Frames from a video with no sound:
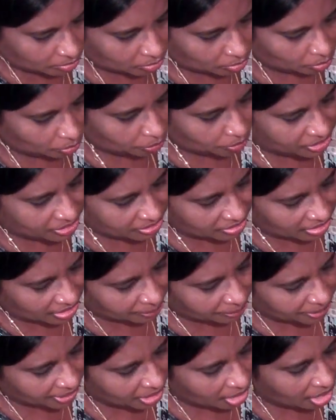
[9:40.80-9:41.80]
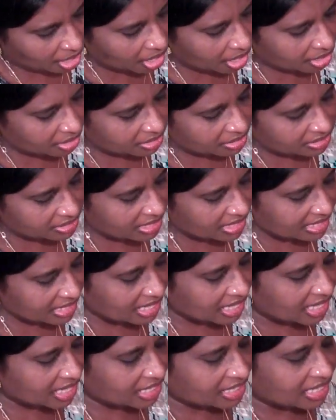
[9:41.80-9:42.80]
So we're scraping all these
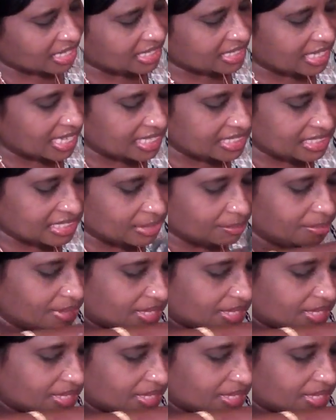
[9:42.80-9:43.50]
little tasty